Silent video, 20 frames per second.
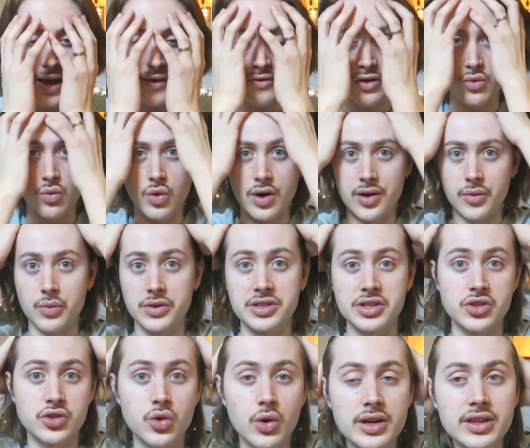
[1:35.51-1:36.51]
Everyone was
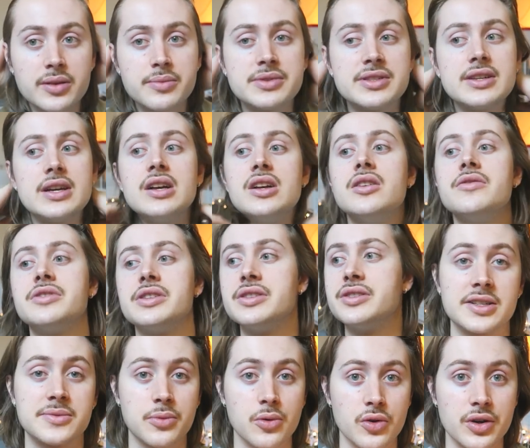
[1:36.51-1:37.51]
enjoying themselves,
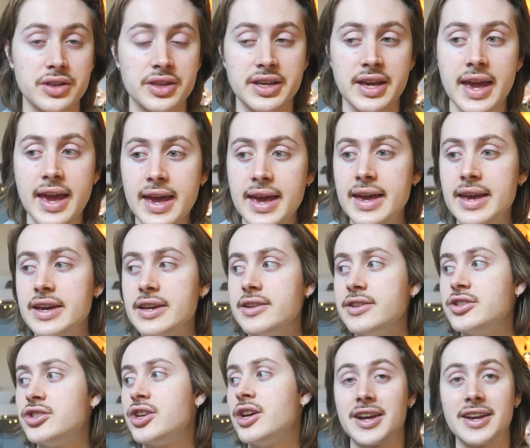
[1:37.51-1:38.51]
exploring the
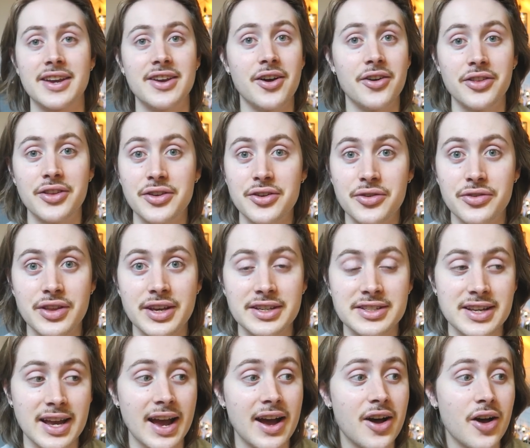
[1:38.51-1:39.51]
cage, checking all the new
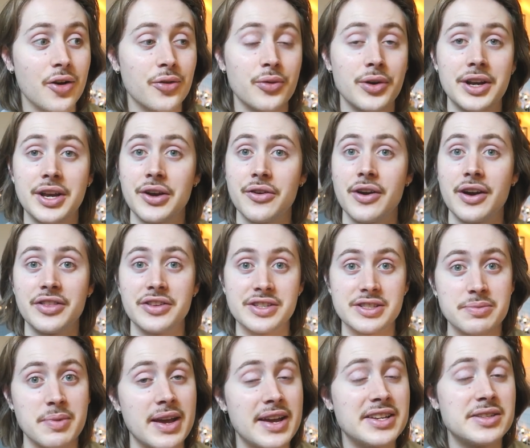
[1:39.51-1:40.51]
things out, running around the
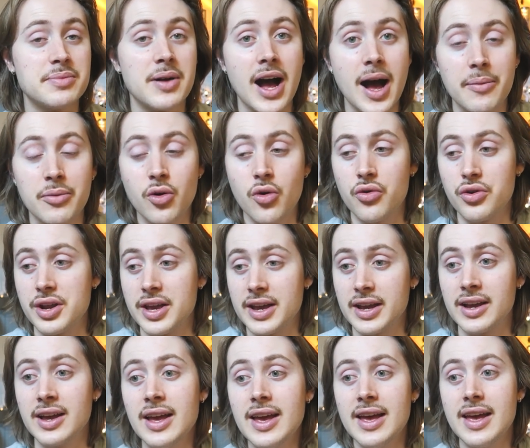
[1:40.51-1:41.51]
space,
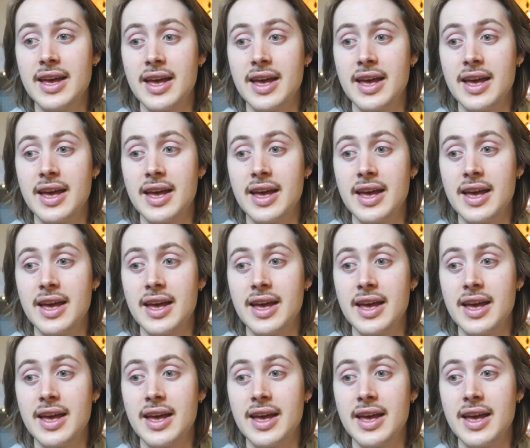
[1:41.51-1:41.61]
popcorning.